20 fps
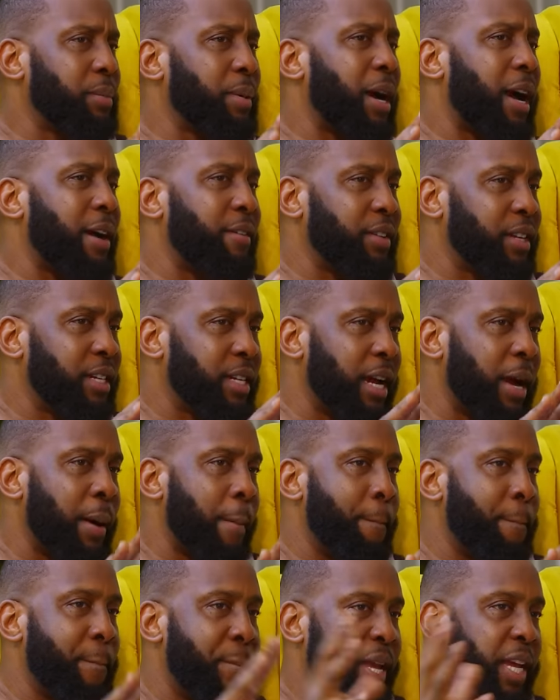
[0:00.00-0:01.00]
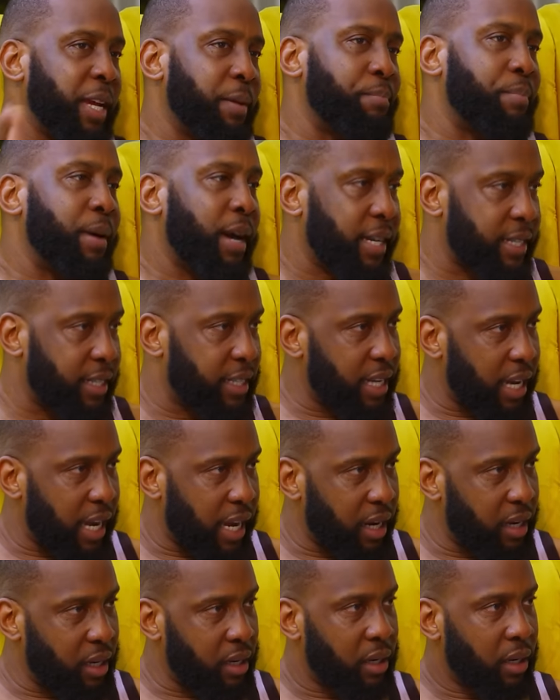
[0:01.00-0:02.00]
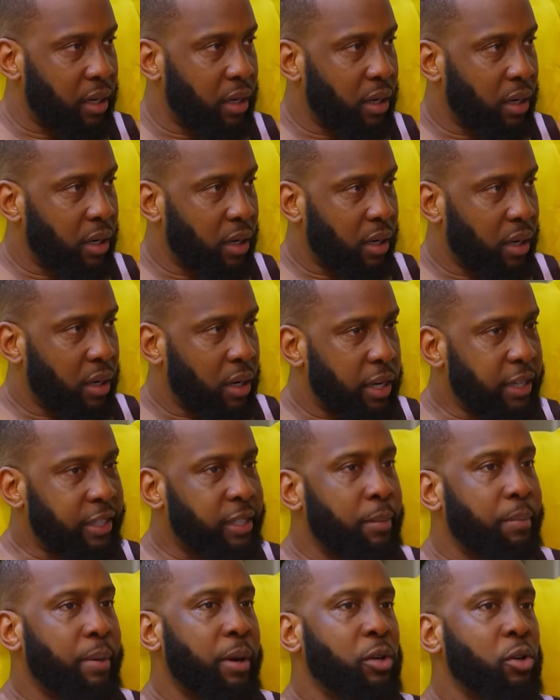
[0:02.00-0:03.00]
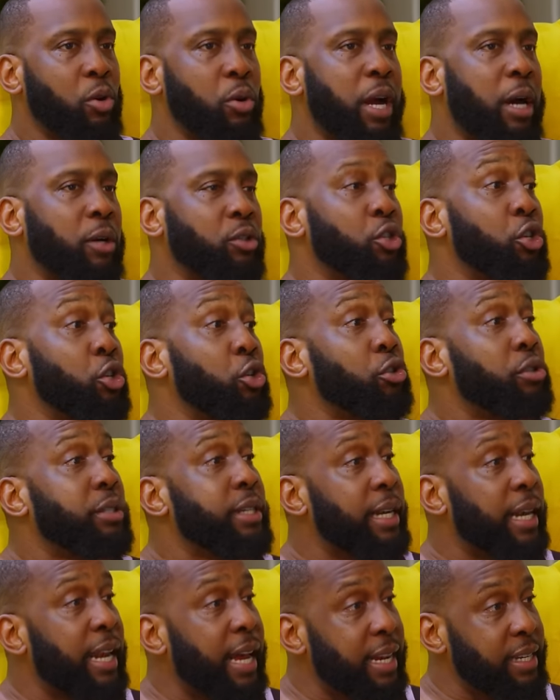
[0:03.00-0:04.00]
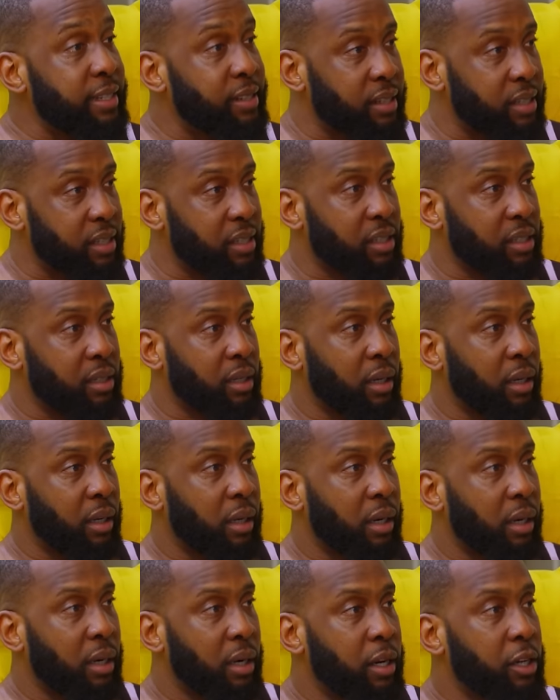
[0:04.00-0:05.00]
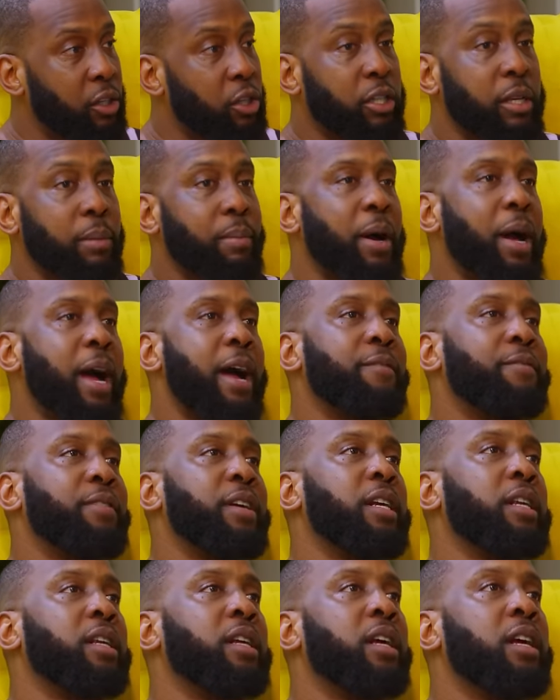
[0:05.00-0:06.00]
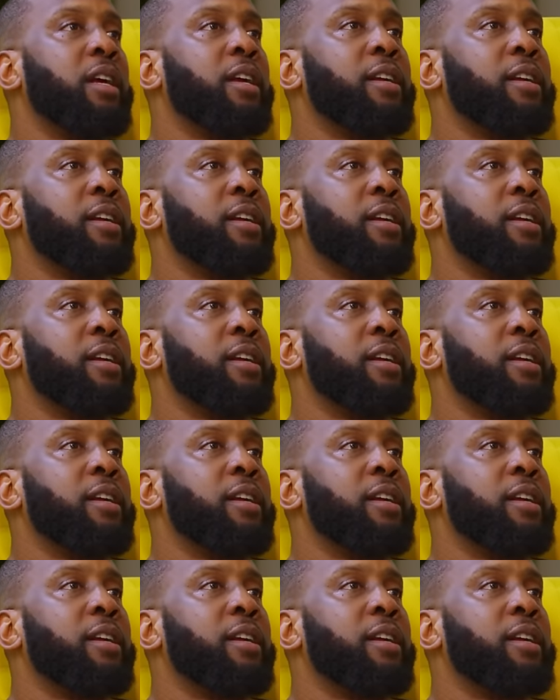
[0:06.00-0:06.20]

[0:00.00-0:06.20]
about having that big backside. It's about knowing how to utilize it. It's just about having